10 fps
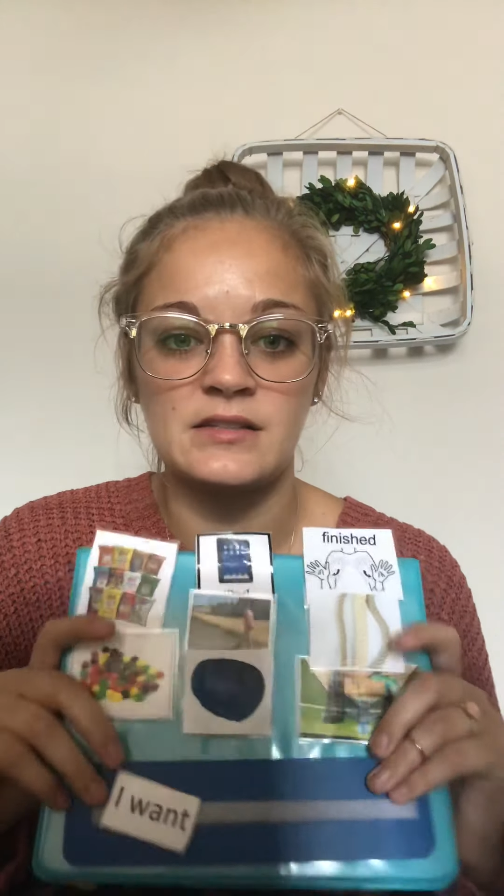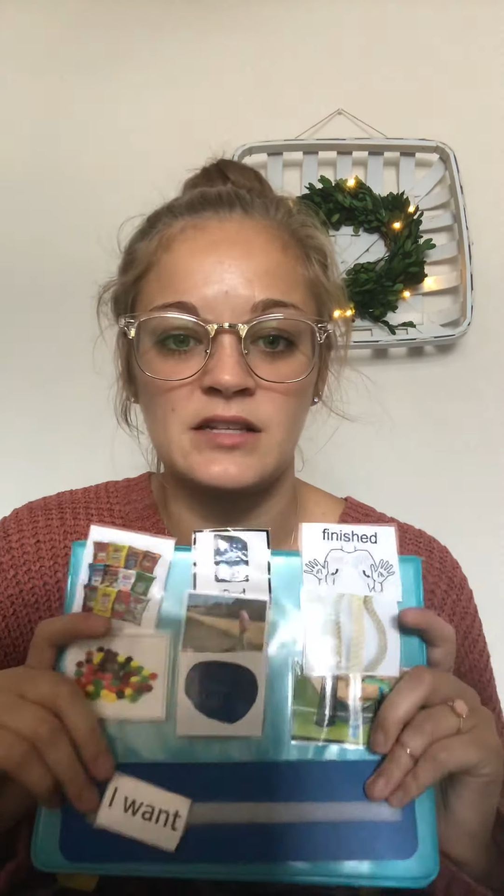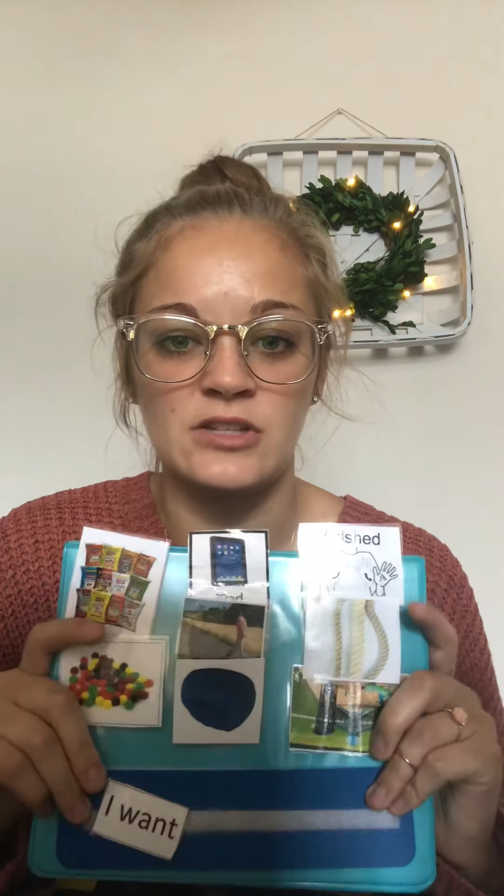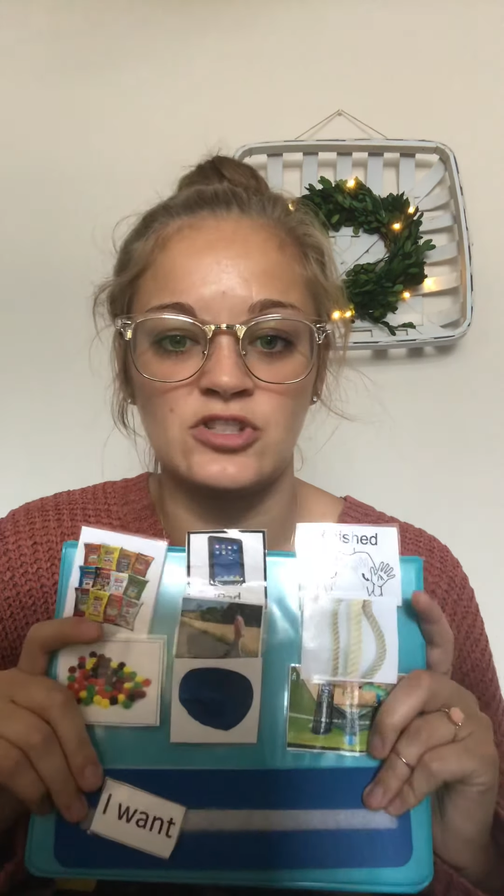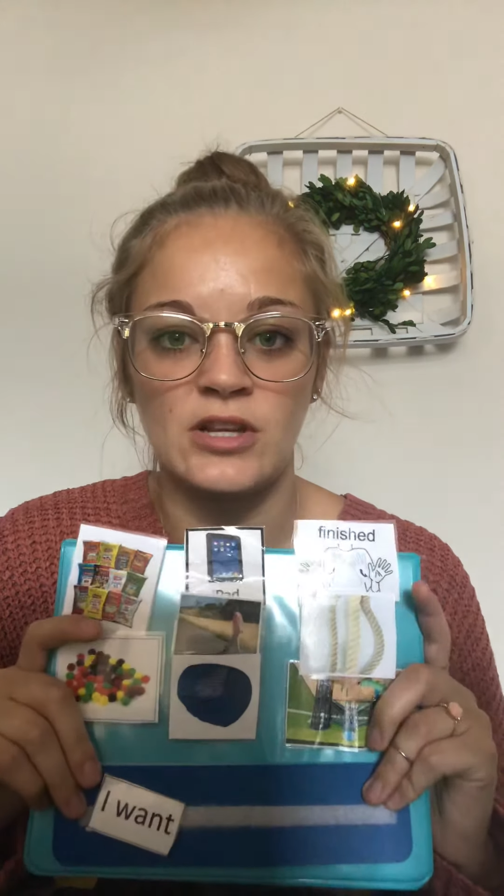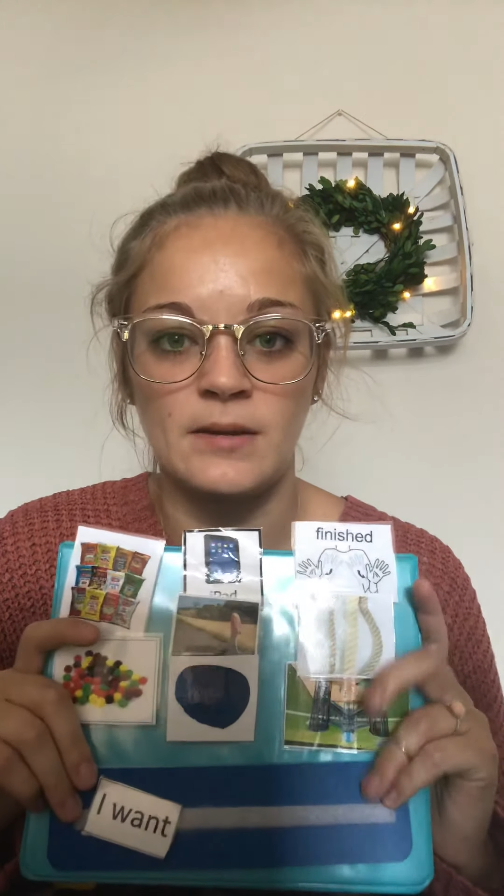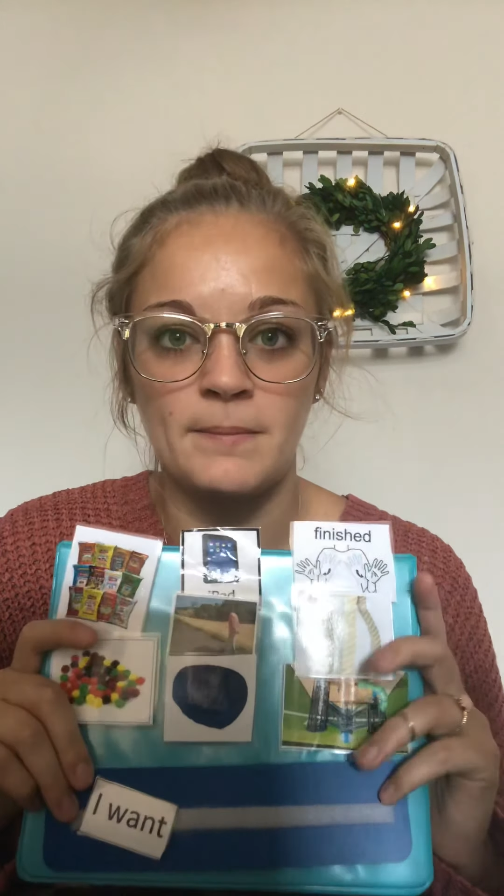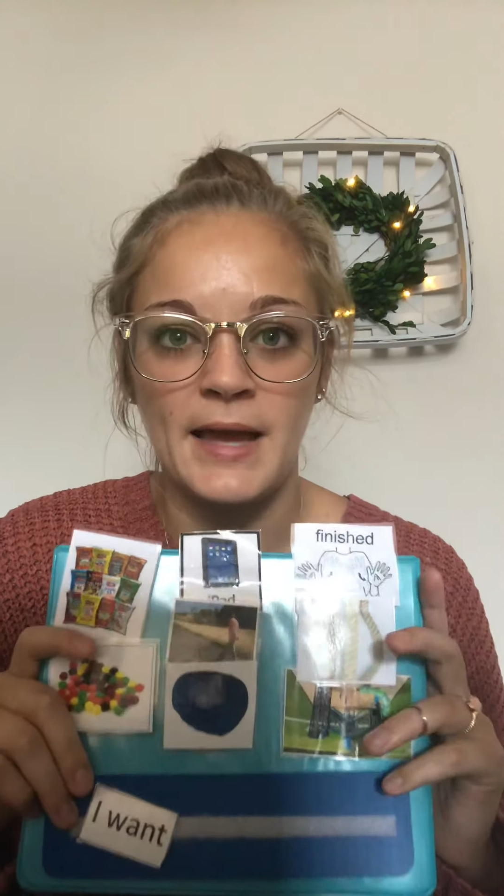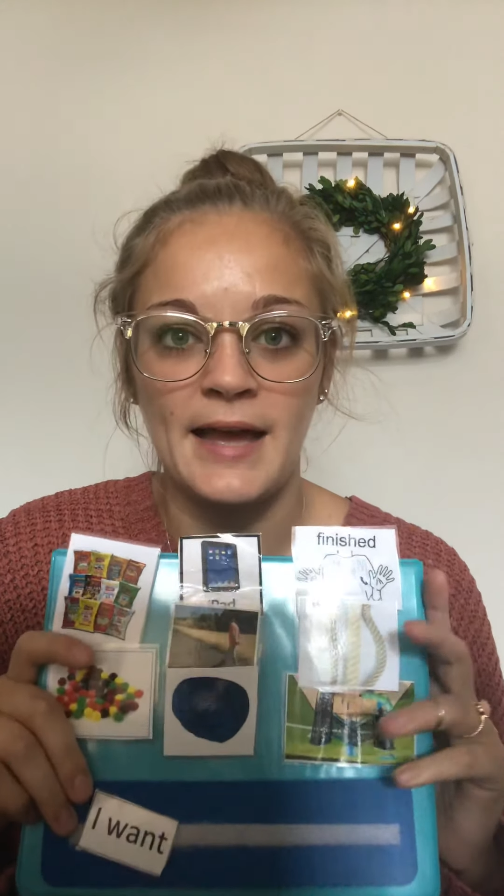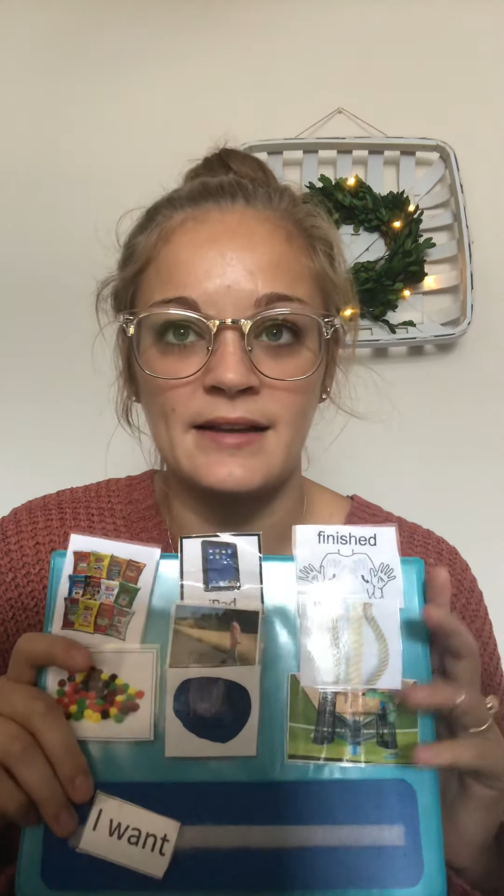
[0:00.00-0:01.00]
in
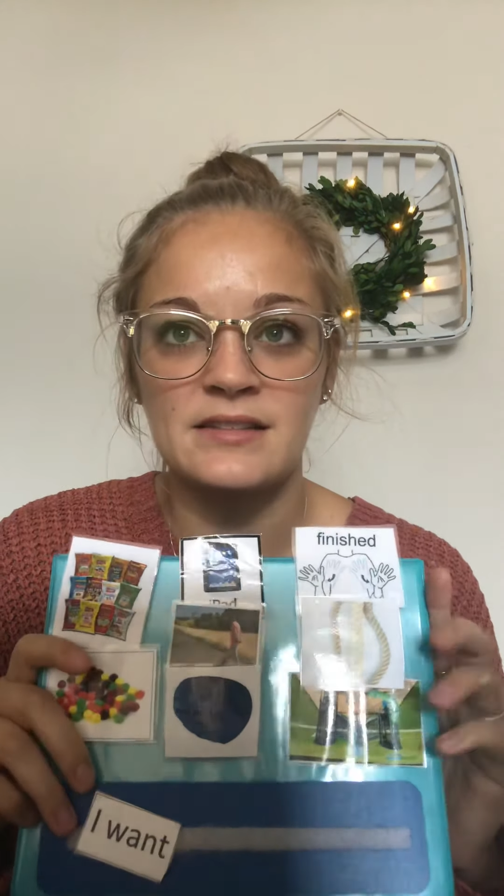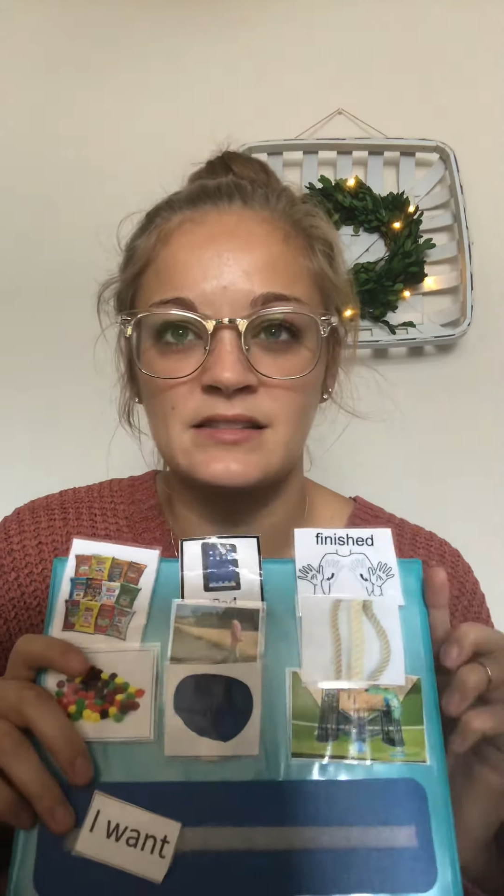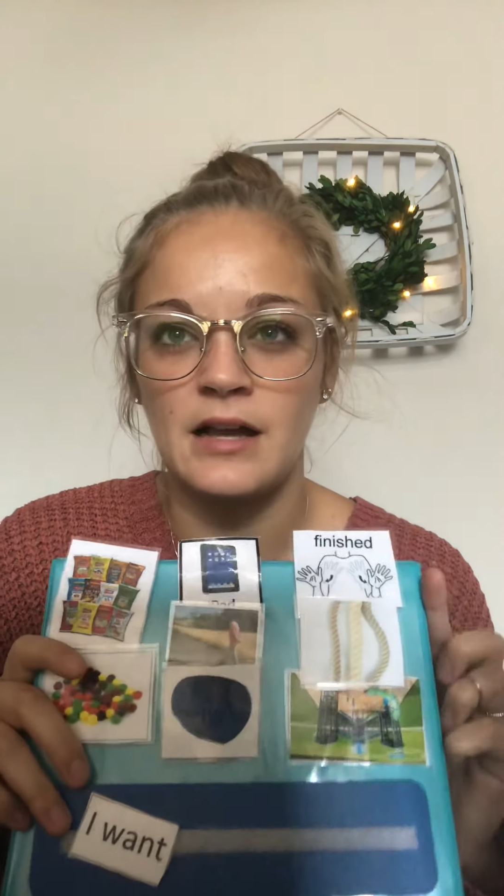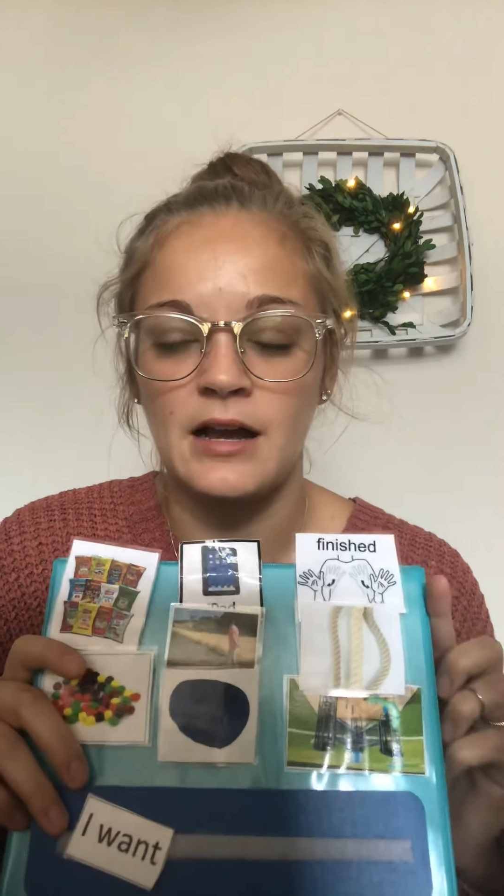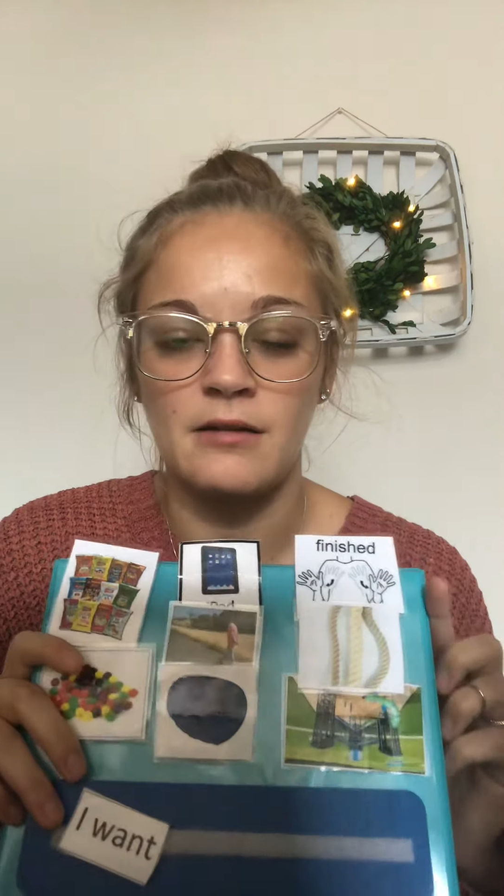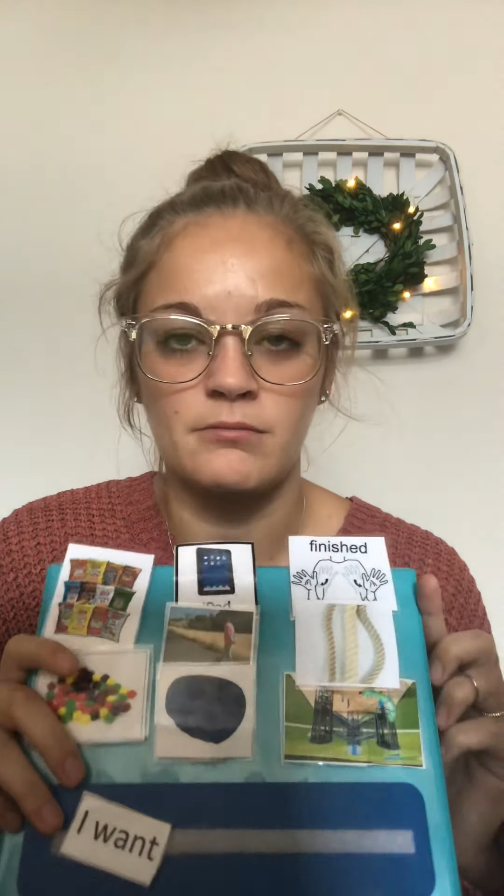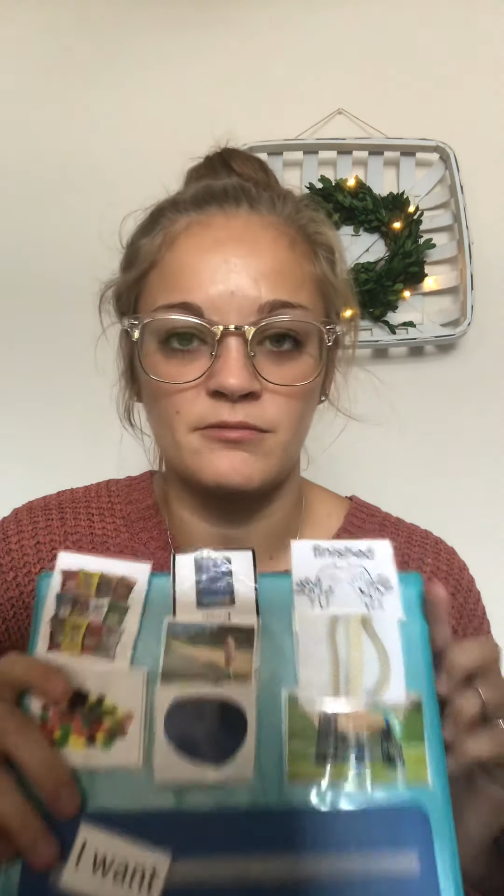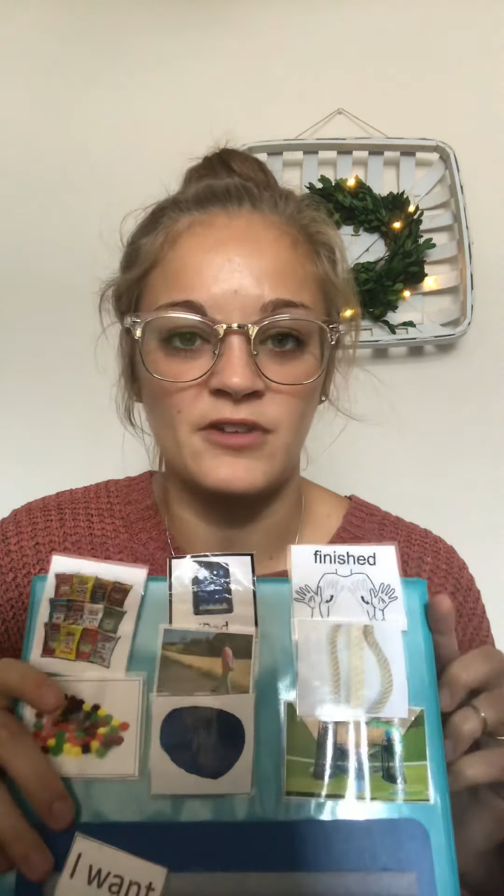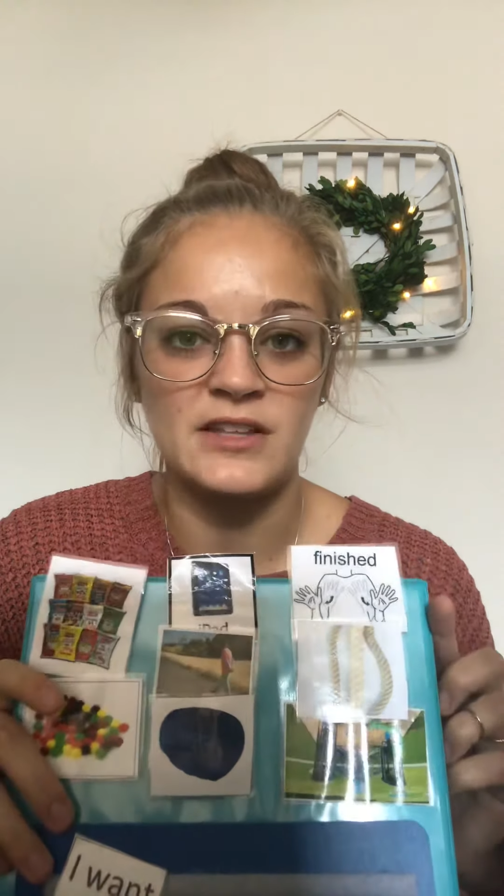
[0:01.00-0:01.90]
teaching PACS,